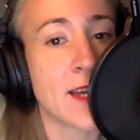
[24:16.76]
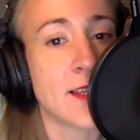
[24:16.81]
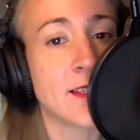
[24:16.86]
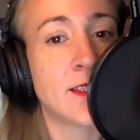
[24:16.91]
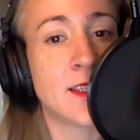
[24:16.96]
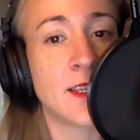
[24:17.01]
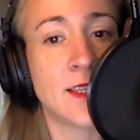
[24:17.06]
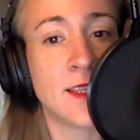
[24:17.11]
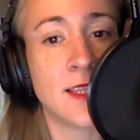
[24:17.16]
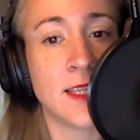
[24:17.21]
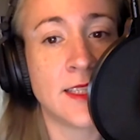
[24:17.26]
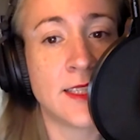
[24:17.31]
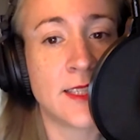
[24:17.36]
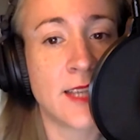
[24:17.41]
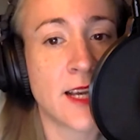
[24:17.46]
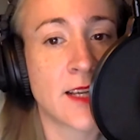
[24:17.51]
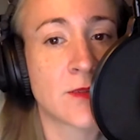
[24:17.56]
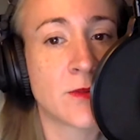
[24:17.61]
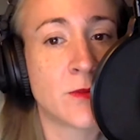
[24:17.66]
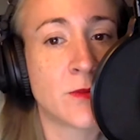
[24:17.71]
in these
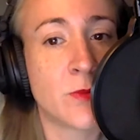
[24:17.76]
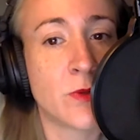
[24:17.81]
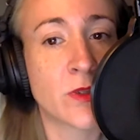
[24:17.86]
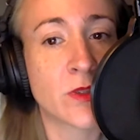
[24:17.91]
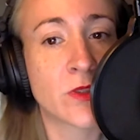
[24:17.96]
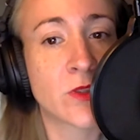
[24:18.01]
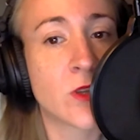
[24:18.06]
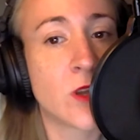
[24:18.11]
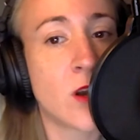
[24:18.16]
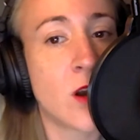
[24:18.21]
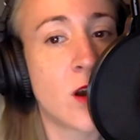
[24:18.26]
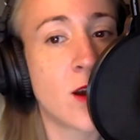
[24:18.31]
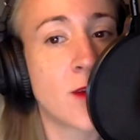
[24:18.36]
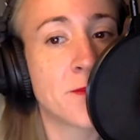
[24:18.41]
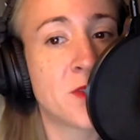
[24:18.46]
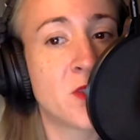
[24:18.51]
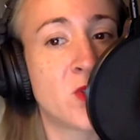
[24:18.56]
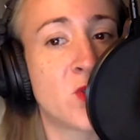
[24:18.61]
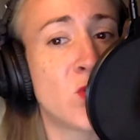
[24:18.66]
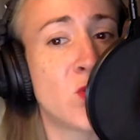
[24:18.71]
textbooks could harm
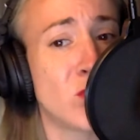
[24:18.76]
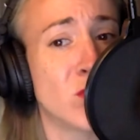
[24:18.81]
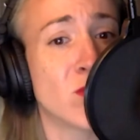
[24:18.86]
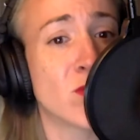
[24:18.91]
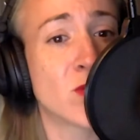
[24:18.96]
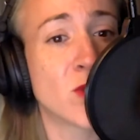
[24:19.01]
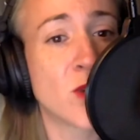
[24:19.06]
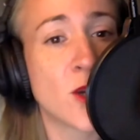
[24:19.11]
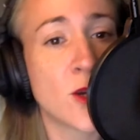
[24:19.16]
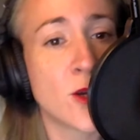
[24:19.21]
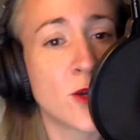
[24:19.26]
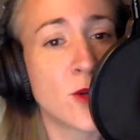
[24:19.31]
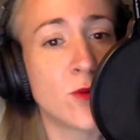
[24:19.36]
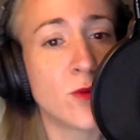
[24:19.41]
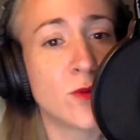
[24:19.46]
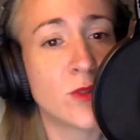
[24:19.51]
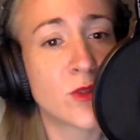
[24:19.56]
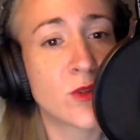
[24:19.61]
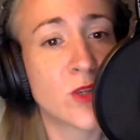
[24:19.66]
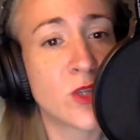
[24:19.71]
students
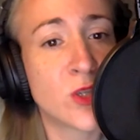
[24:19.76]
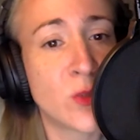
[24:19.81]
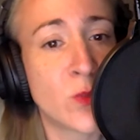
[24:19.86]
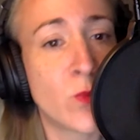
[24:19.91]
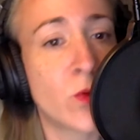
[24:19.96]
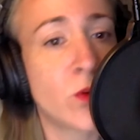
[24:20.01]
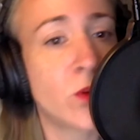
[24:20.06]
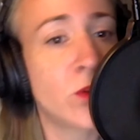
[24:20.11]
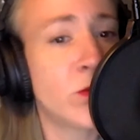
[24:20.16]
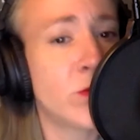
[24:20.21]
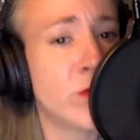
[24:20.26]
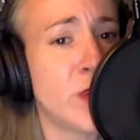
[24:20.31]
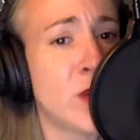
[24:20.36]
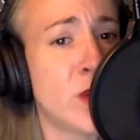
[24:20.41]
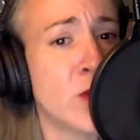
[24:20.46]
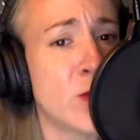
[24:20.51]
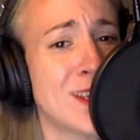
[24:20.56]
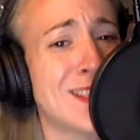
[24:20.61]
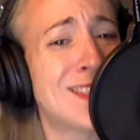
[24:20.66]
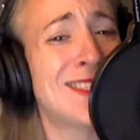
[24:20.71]
whose Christian
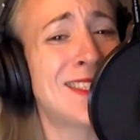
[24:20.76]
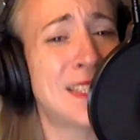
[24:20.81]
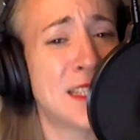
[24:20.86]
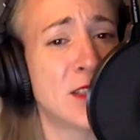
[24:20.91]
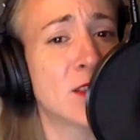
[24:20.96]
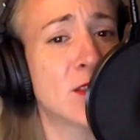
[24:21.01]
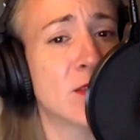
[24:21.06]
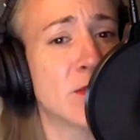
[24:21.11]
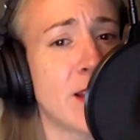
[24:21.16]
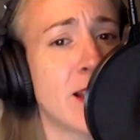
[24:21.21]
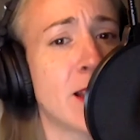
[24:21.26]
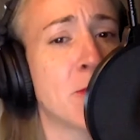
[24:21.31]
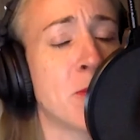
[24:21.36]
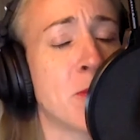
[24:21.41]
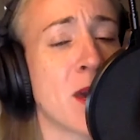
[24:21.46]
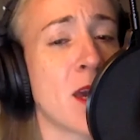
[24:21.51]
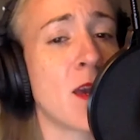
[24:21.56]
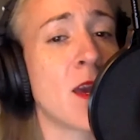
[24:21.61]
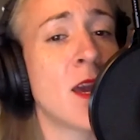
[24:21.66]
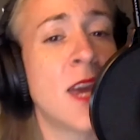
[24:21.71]
worldview is still
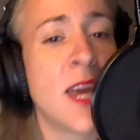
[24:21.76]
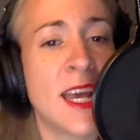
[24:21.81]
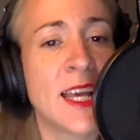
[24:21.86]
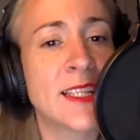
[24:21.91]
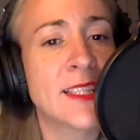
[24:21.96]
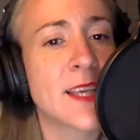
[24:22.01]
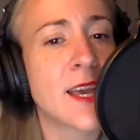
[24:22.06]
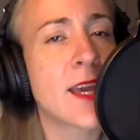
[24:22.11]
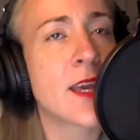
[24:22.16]
developing. It's like,